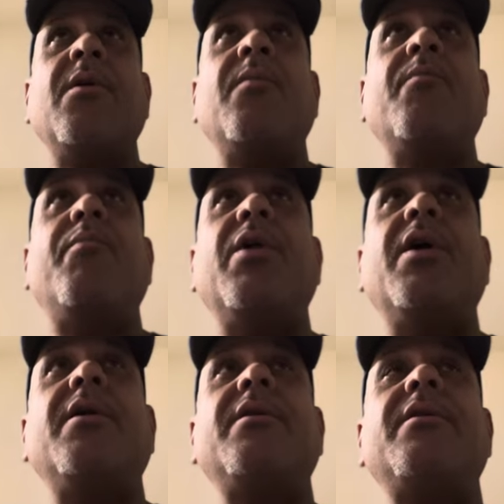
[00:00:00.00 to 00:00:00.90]

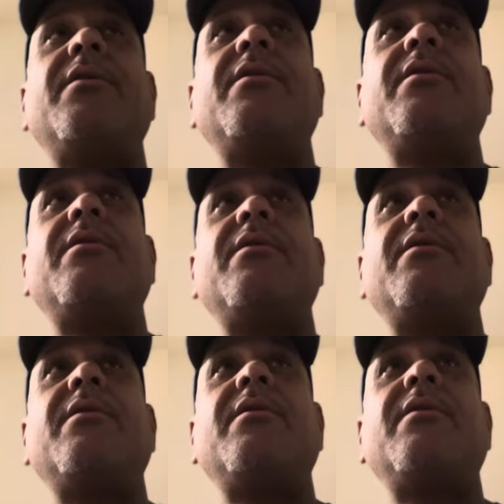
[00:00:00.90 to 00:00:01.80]
But
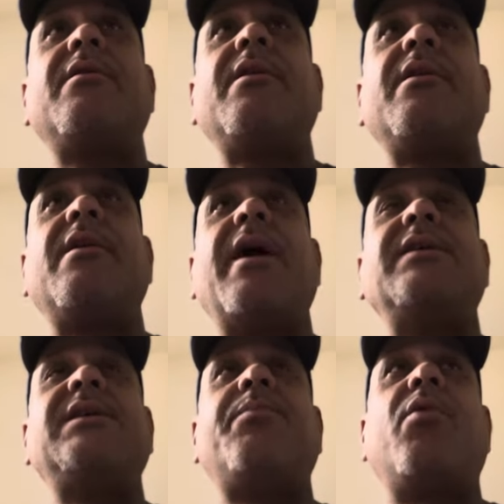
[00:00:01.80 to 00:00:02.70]

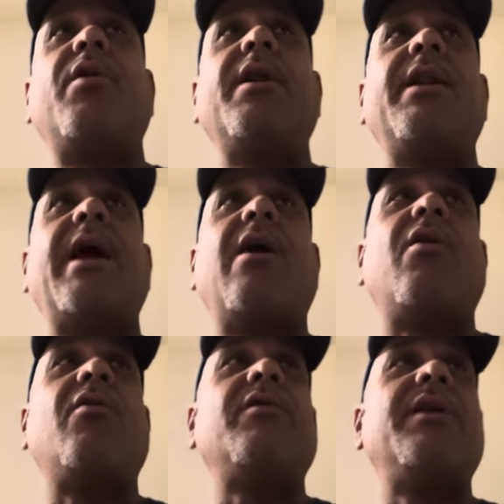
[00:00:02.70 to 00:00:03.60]
as he pointed
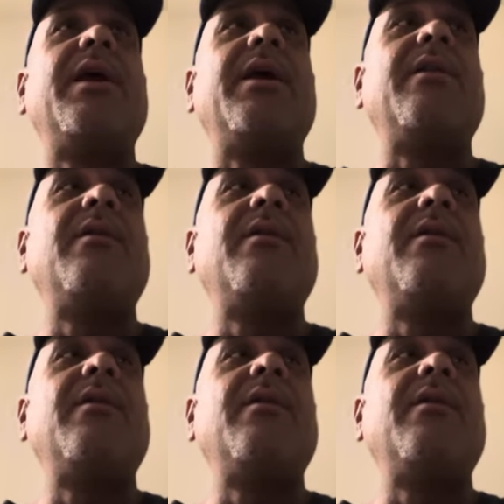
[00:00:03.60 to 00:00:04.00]
out, that